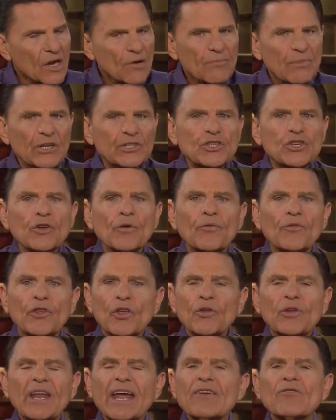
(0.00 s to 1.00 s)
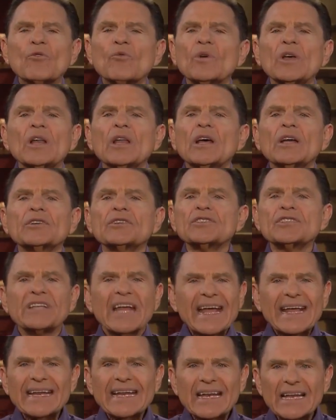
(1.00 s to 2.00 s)
But you, you never will
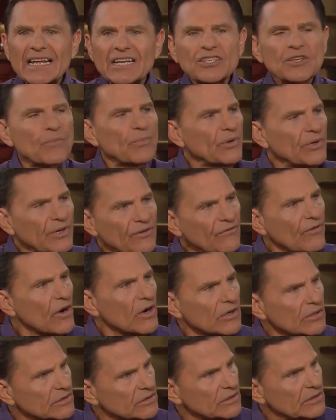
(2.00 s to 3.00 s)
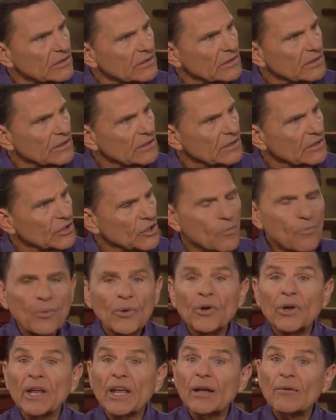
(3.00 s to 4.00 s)
understand it unless you put it first. You
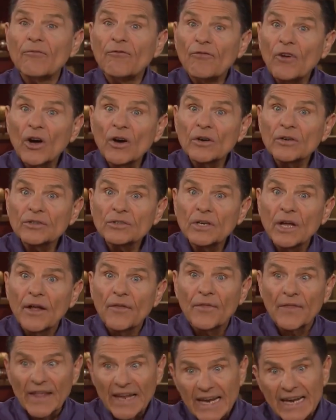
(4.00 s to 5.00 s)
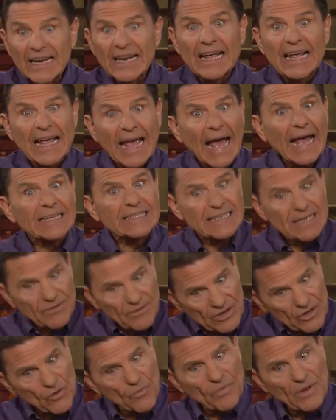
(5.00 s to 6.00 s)
put him first. Then as you,
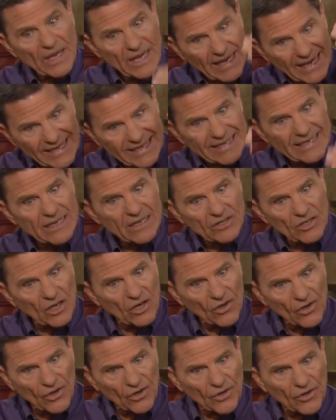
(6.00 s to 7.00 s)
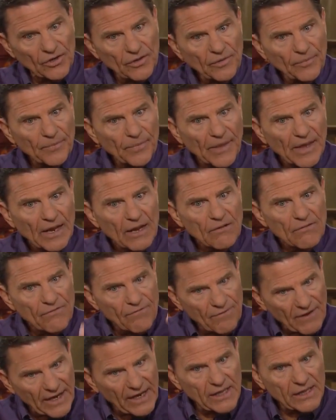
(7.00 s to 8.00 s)
you begin to learn,
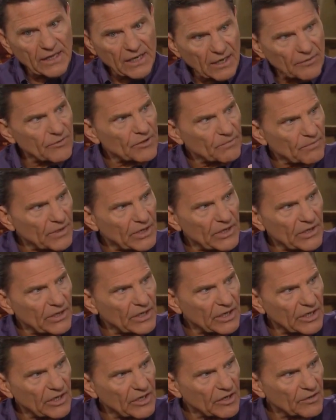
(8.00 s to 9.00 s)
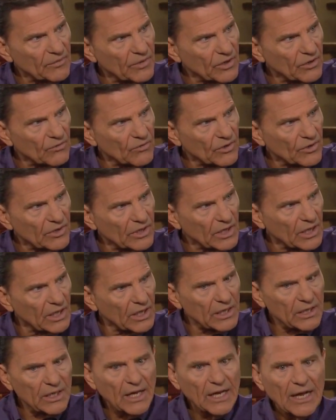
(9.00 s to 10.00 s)
faith cometh by hearing, hearing by the word of
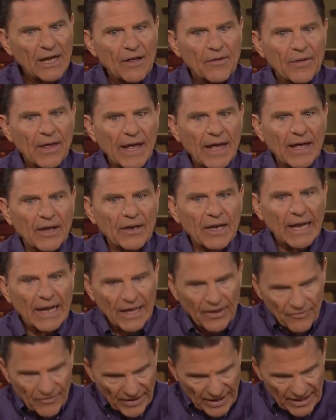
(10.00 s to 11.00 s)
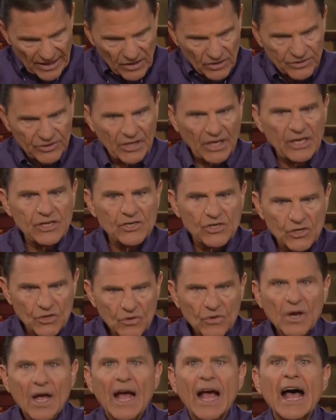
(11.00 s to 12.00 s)
God, and he'll teach
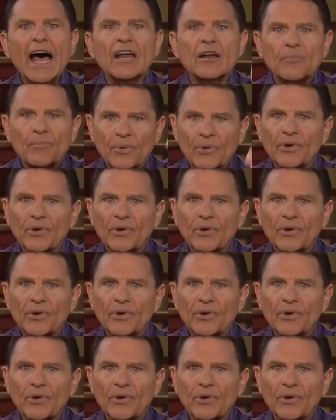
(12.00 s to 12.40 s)
you That's how to right.